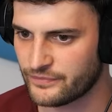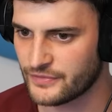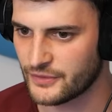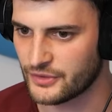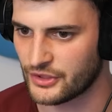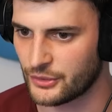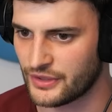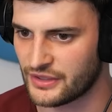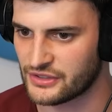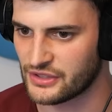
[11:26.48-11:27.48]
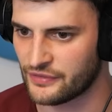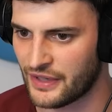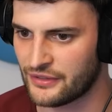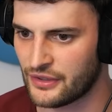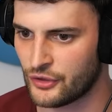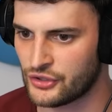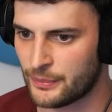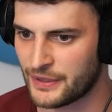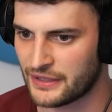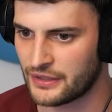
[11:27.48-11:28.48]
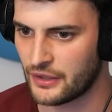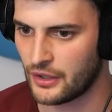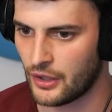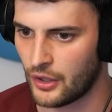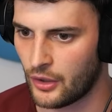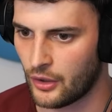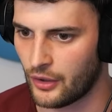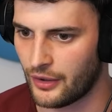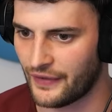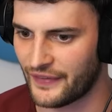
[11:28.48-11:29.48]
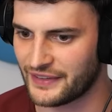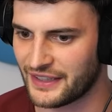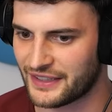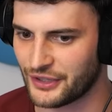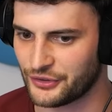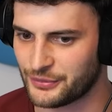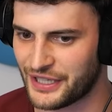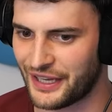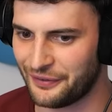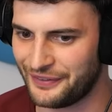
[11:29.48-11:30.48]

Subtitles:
What's he doing? Avoids the piglin. And then nearly kills himself.